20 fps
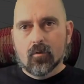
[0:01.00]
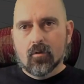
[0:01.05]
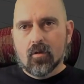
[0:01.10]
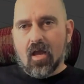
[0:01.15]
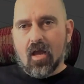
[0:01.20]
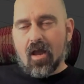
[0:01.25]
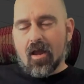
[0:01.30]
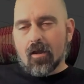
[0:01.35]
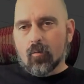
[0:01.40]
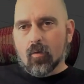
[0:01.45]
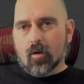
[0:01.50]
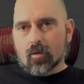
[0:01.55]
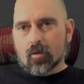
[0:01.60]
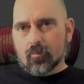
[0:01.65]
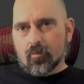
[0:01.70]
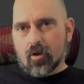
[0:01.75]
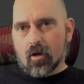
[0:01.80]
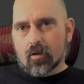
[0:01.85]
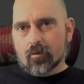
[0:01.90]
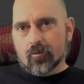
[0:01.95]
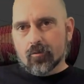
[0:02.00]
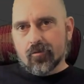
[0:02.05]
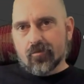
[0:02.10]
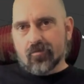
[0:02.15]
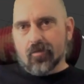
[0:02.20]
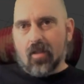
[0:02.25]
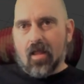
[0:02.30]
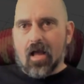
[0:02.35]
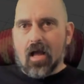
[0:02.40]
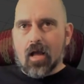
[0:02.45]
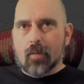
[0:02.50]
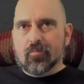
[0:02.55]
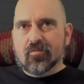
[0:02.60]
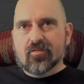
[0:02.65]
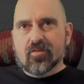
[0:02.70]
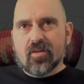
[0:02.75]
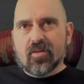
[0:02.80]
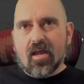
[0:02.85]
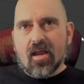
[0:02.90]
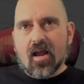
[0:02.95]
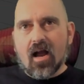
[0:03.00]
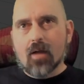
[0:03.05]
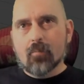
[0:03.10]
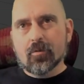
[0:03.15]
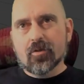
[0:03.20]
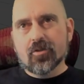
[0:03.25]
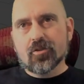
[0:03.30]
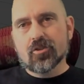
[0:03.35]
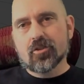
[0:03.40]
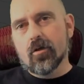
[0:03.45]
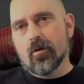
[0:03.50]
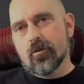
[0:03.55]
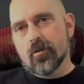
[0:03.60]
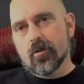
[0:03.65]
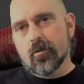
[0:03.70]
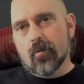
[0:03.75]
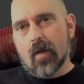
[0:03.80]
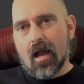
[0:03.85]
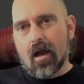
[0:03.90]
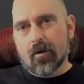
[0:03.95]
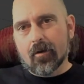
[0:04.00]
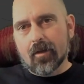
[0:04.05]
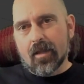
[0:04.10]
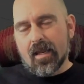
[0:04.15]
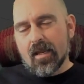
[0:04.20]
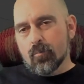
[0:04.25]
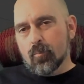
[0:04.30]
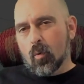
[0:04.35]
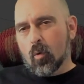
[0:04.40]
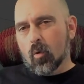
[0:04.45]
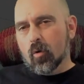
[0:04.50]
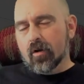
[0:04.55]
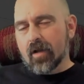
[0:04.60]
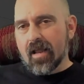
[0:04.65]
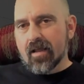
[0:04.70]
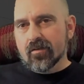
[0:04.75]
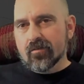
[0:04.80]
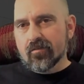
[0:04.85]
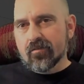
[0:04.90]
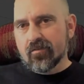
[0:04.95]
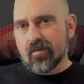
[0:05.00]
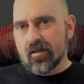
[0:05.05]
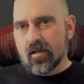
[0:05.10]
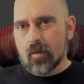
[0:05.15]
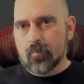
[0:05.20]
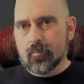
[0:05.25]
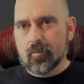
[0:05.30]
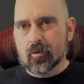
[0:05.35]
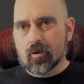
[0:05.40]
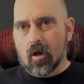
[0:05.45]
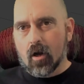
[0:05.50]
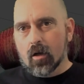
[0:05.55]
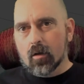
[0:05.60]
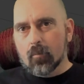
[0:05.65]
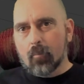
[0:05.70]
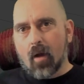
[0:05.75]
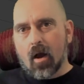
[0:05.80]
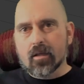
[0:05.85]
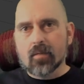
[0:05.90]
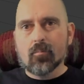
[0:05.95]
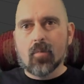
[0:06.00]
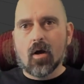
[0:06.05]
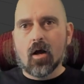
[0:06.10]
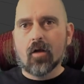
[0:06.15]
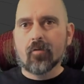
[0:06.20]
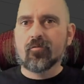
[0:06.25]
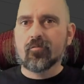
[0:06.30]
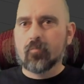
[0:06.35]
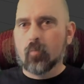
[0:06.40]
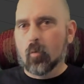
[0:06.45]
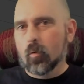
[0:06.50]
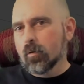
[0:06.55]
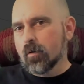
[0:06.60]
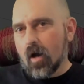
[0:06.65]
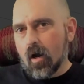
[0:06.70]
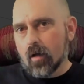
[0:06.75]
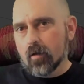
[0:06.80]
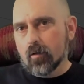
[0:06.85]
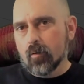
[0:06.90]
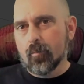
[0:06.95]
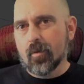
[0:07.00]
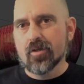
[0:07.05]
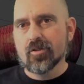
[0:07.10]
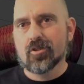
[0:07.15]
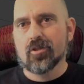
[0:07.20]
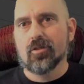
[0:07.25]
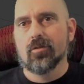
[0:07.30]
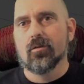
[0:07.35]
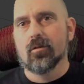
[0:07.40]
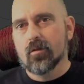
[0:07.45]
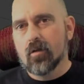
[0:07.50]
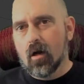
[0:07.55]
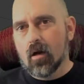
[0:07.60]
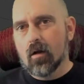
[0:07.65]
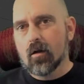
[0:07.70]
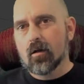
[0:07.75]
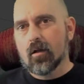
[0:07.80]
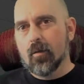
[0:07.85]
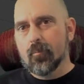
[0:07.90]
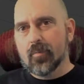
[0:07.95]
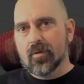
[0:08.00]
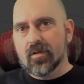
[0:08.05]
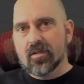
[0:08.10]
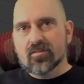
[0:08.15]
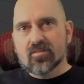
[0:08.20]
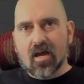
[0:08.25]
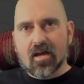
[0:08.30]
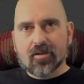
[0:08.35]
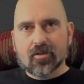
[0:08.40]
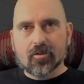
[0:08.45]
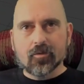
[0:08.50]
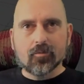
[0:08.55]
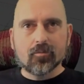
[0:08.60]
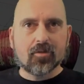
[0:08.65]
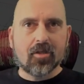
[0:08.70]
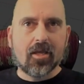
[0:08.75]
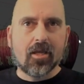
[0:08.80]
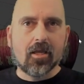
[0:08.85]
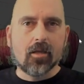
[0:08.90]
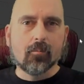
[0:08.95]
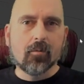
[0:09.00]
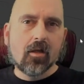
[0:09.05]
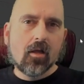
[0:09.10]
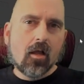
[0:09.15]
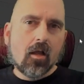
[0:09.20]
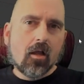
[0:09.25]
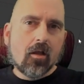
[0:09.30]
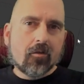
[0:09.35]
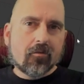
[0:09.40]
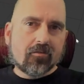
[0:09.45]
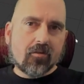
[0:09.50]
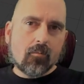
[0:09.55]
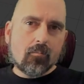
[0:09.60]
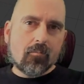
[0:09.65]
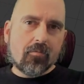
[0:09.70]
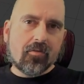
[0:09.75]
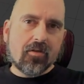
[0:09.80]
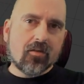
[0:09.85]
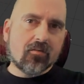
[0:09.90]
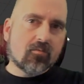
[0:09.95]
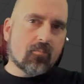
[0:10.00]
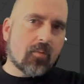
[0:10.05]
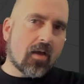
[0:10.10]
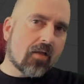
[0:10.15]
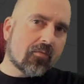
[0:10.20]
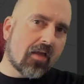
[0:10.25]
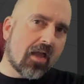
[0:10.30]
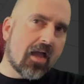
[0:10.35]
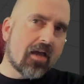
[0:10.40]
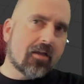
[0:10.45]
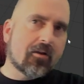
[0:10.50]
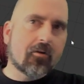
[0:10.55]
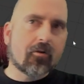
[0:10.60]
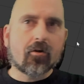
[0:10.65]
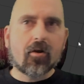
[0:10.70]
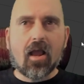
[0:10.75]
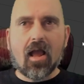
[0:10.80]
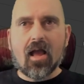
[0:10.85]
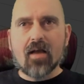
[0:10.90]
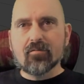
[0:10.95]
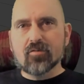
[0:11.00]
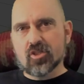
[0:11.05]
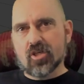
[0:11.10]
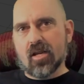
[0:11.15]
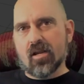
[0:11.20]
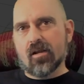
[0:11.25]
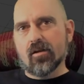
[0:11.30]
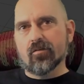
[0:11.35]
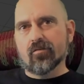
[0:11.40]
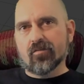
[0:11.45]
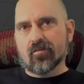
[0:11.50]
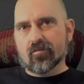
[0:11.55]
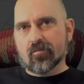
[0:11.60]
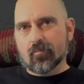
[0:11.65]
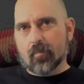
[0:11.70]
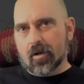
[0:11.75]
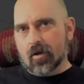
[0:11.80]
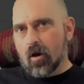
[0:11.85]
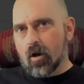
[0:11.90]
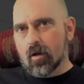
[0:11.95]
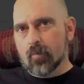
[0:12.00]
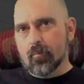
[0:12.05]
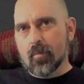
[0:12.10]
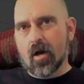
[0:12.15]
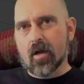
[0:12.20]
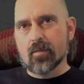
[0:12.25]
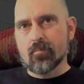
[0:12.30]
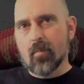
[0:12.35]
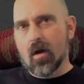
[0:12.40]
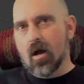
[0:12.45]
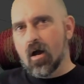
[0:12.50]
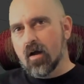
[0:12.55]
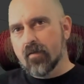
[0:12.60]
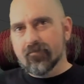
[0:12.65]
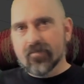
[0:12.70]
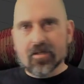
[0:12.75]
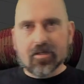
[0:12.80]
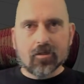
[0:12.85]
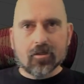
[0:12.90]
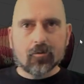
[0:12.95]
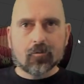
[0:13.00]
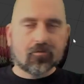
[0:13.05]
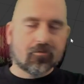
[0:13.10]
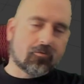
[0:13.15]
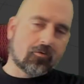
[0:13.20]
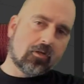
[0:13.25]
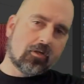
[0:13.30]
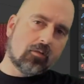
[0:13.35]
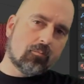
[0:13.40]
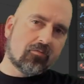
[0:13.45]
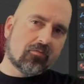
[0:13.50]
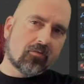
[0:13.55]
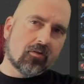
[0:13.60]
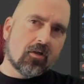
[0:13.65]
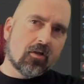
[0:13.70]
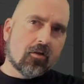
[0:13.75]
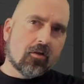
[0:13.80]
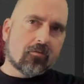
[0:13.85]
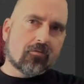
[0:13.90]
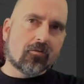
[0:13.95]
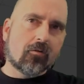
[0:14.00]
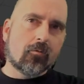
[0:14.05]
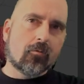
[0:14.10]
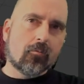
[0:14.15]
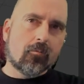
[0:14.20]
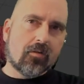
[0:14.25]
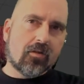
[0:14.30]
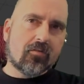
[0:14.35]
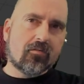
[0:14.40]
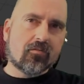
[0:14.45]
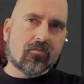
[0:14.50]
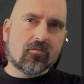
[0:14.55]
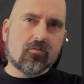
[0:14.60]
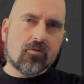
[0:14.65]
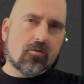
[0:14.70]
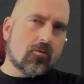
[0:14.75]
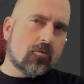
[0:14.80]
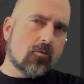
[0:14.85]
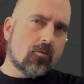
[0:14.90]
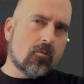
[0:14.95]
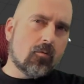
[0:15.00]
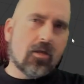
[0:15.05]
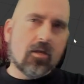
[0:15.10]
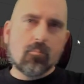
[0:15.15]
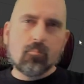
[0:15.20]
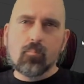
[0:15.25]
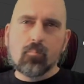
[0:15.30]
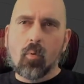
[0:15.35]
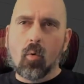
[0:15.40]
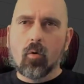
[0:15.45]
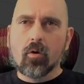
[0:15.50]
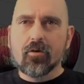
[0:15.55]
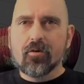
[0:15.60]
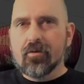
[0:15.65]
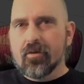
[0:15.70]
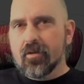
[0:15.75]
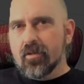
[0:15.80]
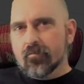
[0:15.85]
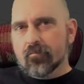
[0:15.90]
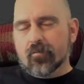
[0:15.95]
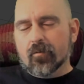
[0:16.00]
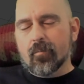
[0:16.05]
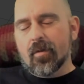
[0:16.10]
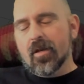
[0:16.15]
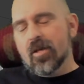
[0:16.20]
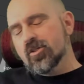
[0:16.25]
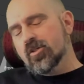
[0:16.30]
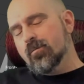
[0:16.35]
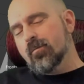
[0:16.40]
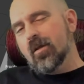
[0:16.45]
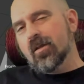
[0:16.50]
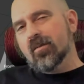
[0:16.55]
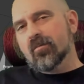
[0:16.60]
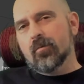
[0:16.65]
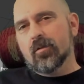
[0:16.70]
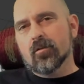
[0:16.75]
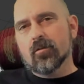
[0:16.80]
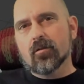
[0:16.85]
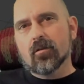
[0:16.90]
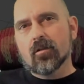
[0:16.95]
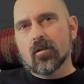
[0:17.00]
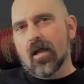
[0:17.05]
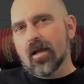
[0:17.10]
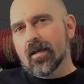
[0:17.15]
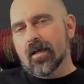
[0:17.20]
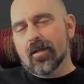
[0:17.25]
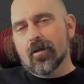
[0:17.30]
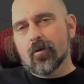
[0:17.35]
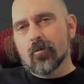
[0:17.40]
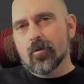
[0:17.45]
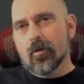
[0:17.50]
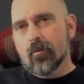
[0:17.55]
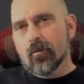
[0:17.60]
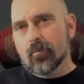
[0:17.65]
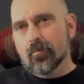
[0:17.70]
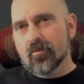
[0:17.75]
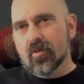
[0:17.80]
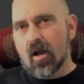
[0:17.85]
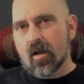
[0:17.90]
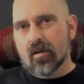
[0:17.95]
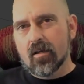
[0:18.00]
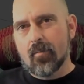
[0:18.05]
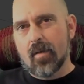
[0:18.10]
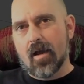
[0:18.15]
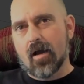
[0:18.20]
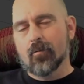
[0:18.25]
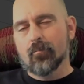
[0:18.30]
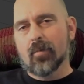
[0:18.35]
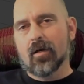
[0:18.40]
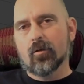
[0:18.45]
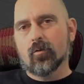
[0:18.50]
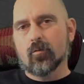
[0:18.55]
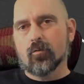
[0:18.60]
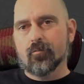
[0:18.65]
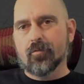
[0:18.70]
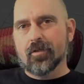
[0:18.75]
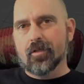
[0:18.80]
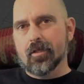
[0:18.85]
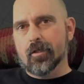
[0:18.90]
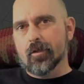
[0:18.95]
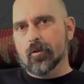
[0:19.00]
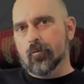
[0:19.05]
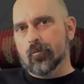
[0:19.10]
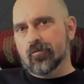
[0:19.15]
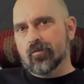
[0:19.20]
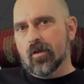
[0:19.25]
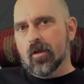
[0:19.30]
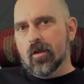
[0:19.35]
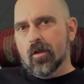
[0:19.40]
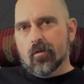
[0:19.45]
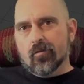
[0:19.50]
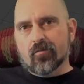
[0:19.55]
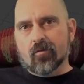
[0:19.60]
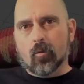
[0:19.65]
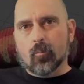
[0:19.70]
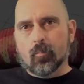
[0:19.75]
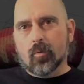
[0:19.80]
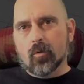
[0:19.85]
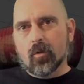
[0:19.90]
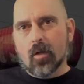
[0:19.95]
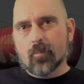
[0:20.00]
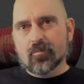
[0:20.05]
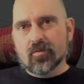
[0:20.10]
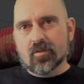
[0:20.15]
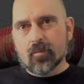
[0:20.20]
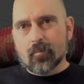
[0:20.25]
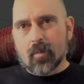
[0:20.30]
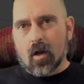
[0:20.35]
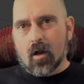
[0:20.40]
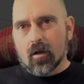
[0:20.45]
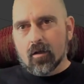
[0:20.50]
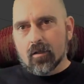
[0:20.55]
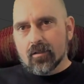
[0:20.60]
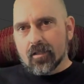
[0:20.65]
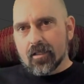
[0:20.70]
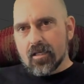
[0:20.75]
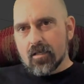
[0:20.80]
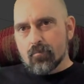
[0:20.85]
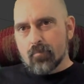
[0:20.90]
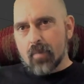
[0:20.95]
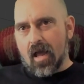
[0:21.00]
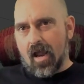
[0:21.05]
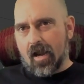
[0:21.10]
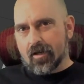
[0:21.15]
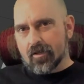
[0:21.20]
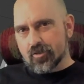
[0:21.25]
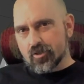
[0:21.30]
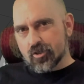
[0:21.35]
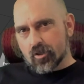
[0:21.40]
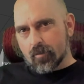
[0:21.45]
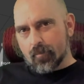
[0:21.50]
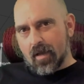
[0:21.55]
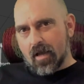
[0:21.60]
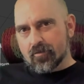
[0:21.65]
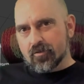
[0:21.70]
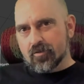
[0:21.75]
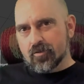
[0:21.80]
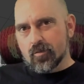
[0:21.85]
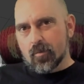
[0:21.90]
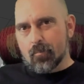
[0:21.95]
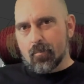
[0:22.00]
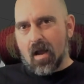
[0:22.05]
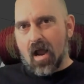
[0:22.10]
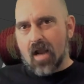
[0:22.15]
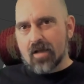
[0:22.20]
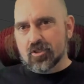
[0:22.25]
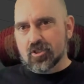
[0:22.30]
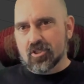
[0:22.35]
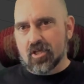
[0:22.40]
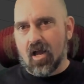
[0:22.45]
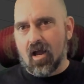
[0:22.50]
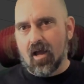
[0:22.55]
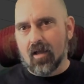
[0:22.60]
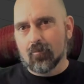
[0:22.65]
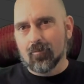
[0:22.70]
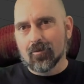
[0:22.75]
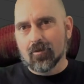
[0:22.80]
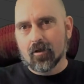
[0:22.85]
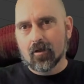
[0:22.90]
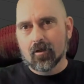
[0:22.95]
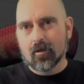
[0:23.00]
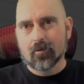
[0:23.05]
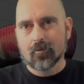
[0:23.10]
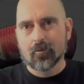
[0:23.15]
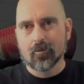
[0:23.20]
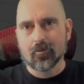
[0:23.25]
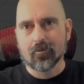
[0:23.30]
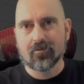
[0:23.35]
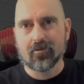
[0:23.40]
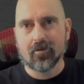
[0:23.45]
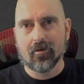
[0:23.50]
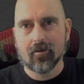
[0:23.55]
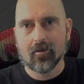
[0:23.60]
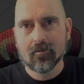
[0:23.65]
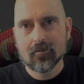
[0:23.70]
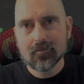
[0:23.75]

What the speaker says: Hey, welcome to Hard Rooster Labs. Today I'm going to show you how to import and set up your car body mods for Automation, the car company tycoon game. Some things about the editor have changed since my car body mod video streams, so this new important information makes me look like I don't know what I'm talking about in my old videos. So pull up to the bar and lean back because you're about to do a body shot with Hard Rooster.